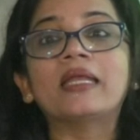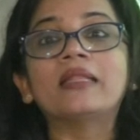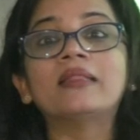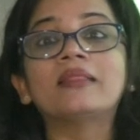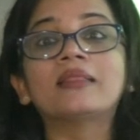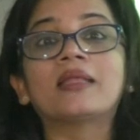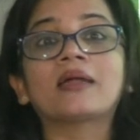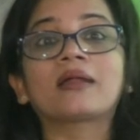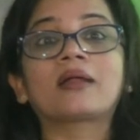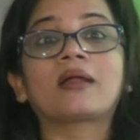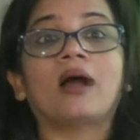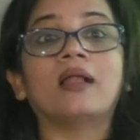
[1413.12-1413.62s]

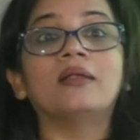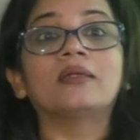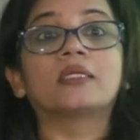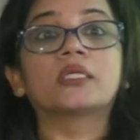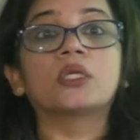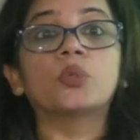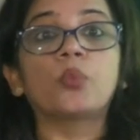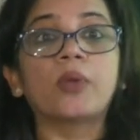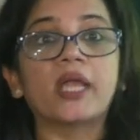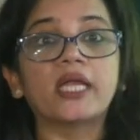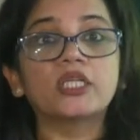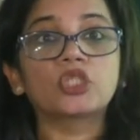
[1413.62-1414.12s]
in the
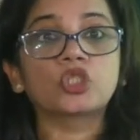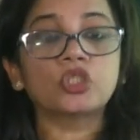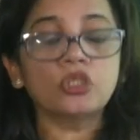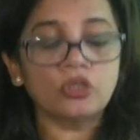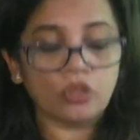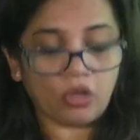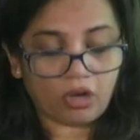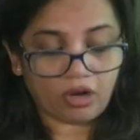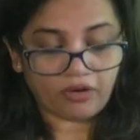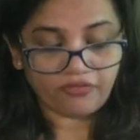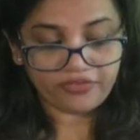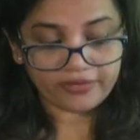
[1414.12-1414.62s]

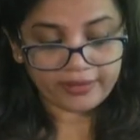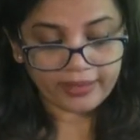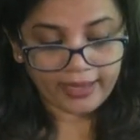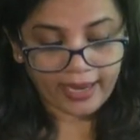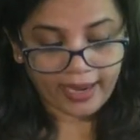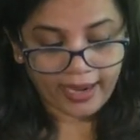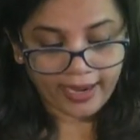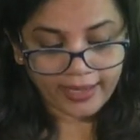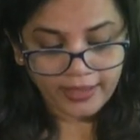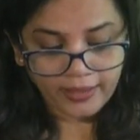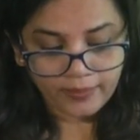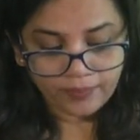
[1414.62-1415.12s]
cultivation of
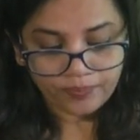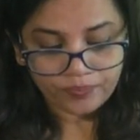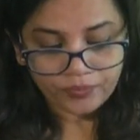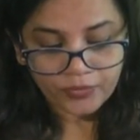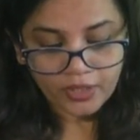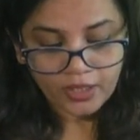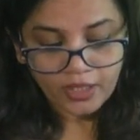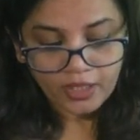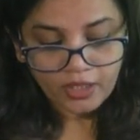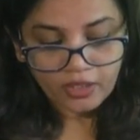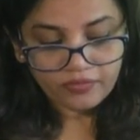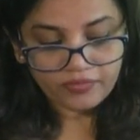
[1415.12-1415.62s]
land,
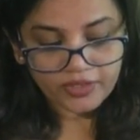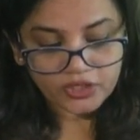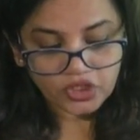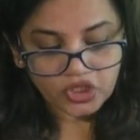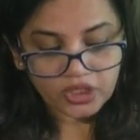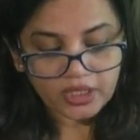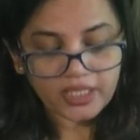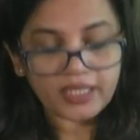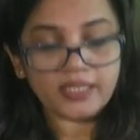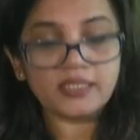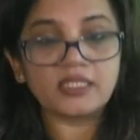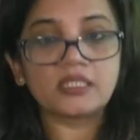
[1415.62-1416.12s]

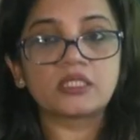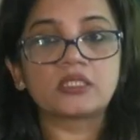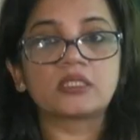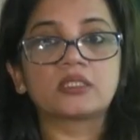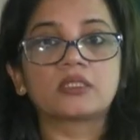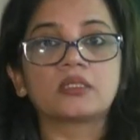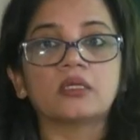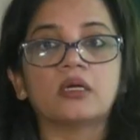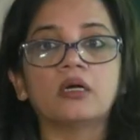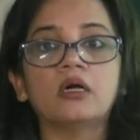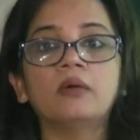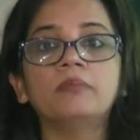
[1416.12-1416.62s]
which is
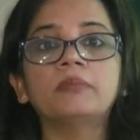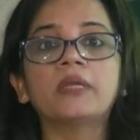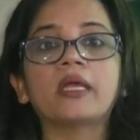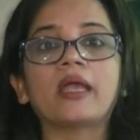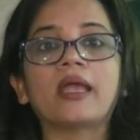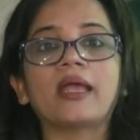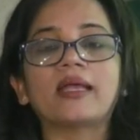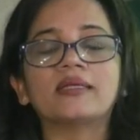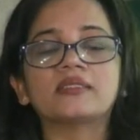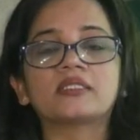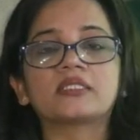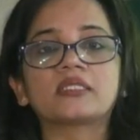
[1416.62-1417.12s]
termed
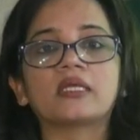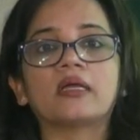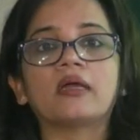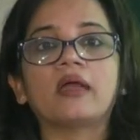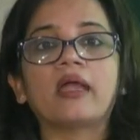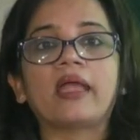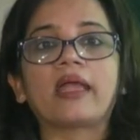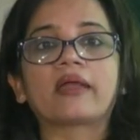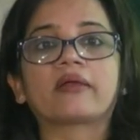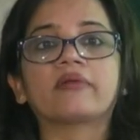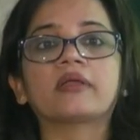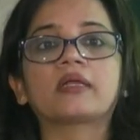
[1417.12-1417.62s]
as
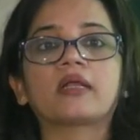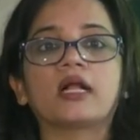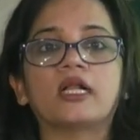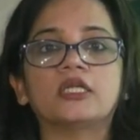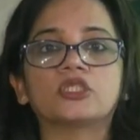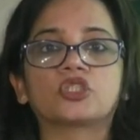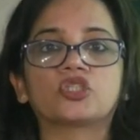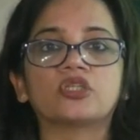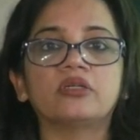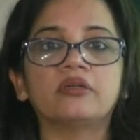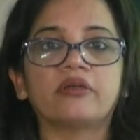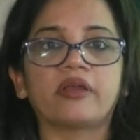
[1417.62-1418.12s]

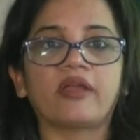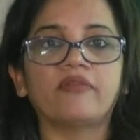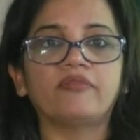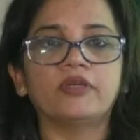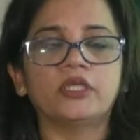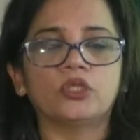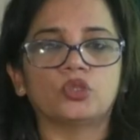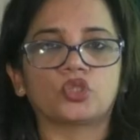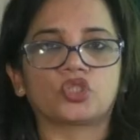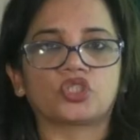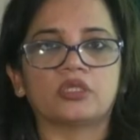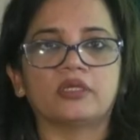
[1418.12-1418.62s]
agricultural
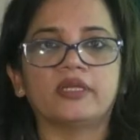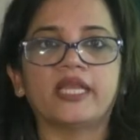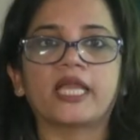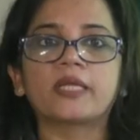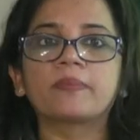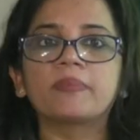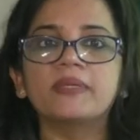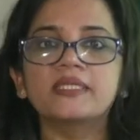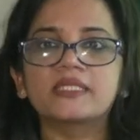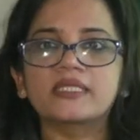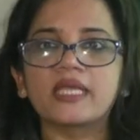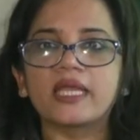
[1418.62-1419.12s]
revolution.
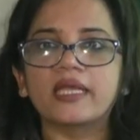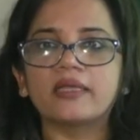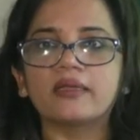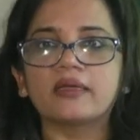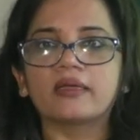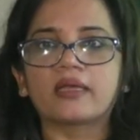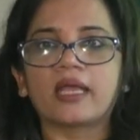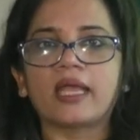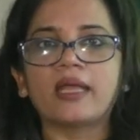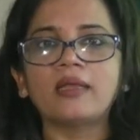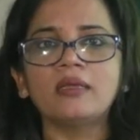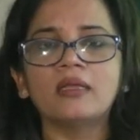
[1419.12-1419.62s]
Let me say
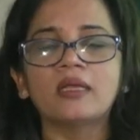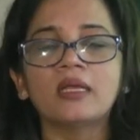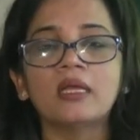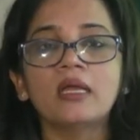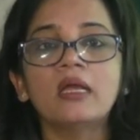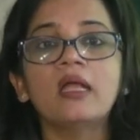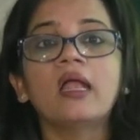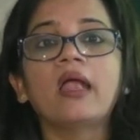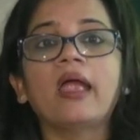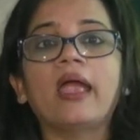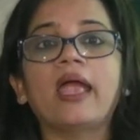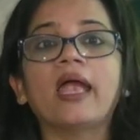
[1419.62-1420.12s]
it again.
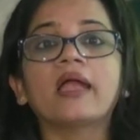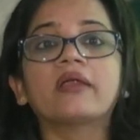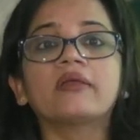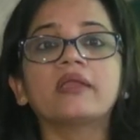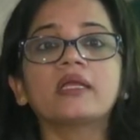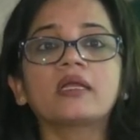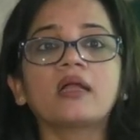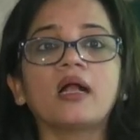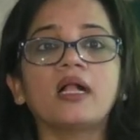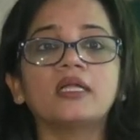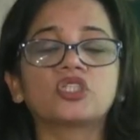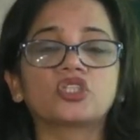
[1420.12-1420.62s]

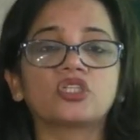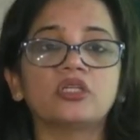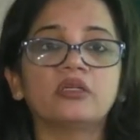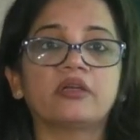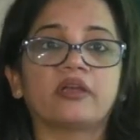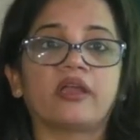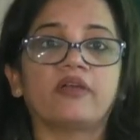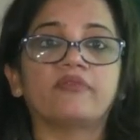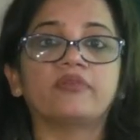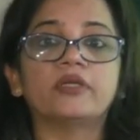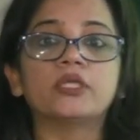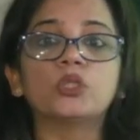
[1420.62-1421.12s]
Agricultural
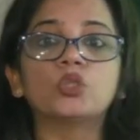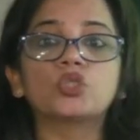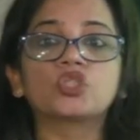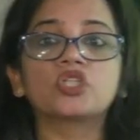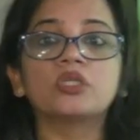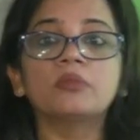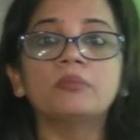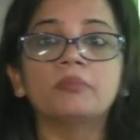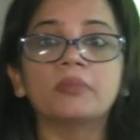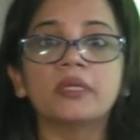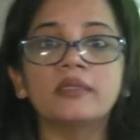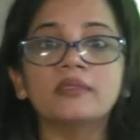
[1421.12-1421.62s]

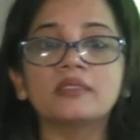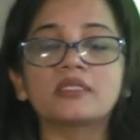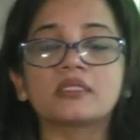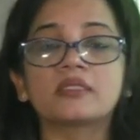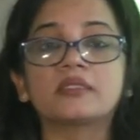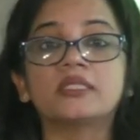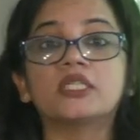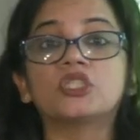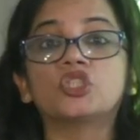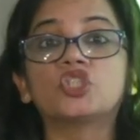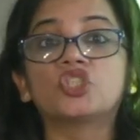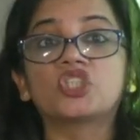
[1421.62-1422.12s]
revolution means
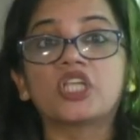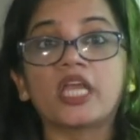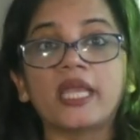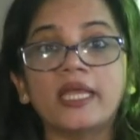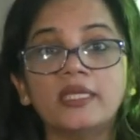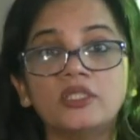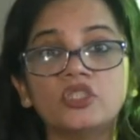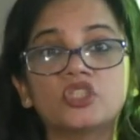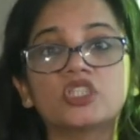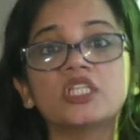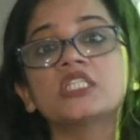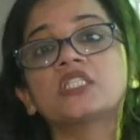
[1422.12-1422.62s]
the
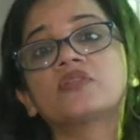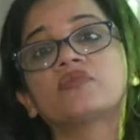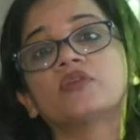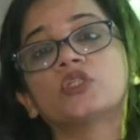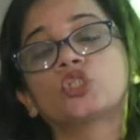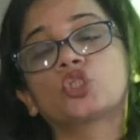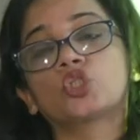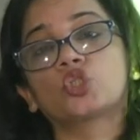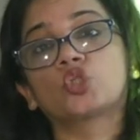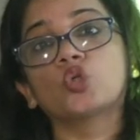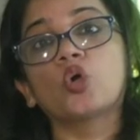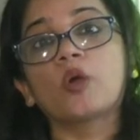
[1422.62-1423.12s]
changes
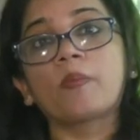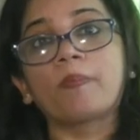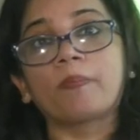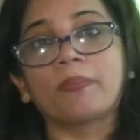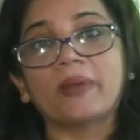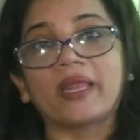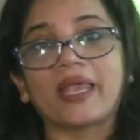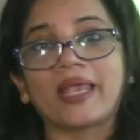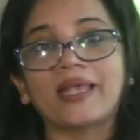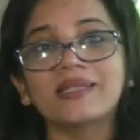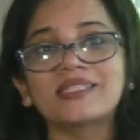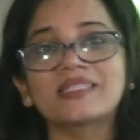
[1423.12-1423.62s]
which took
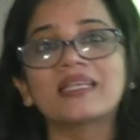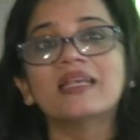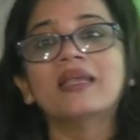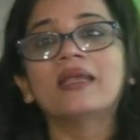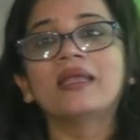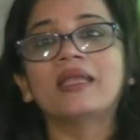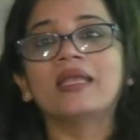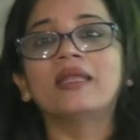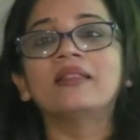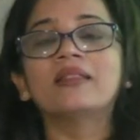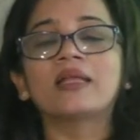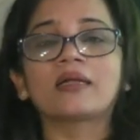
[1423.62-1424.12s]
place
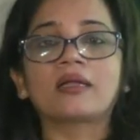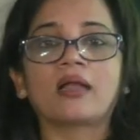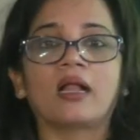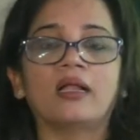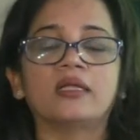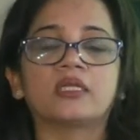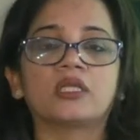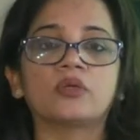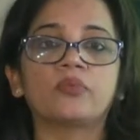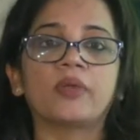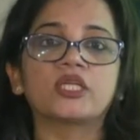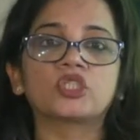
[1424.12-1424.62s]
in the
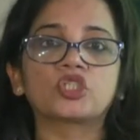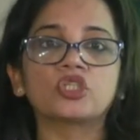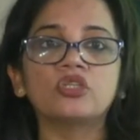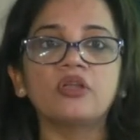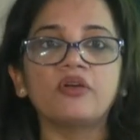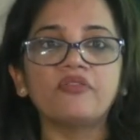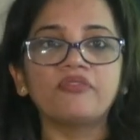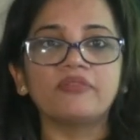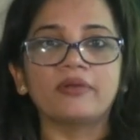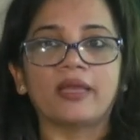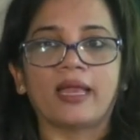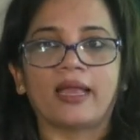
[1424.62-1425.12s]
cultivation
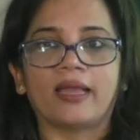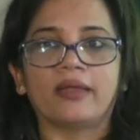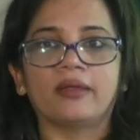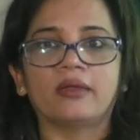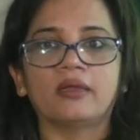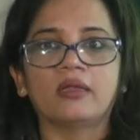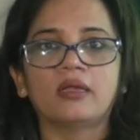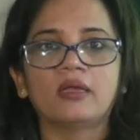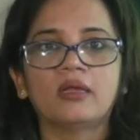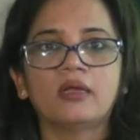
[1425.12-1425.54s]
of land.